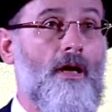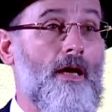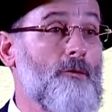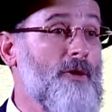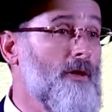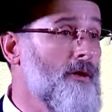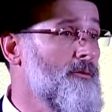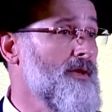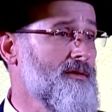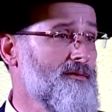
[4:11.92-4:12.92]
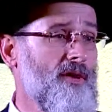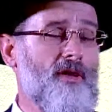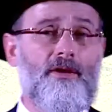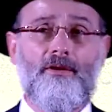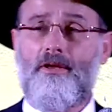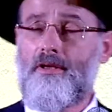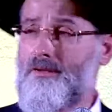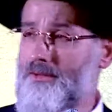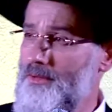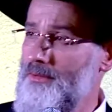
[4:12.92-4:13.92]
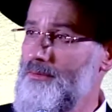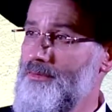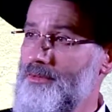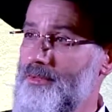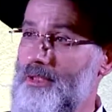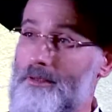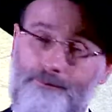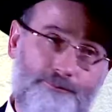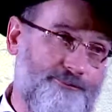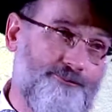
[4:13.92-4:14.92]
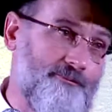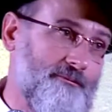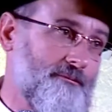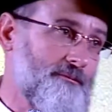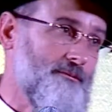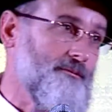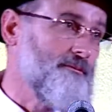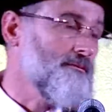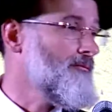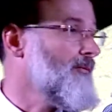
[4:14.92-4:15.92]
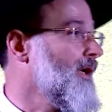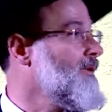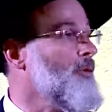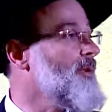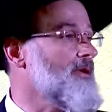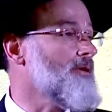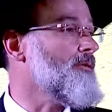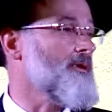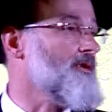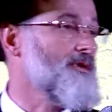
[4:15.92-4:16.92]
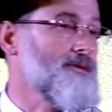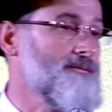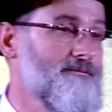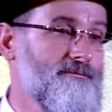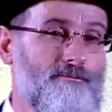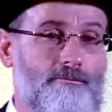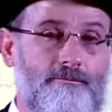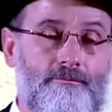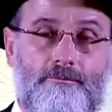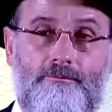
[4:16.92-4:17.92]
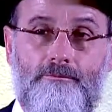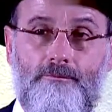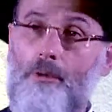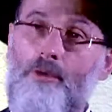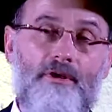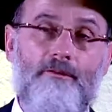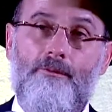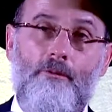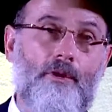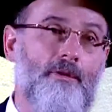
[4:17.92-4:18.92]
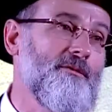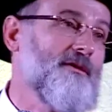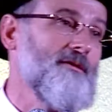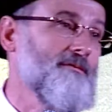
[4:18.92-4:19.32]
And we can always find the excuse that nobody told us. We weren't informed.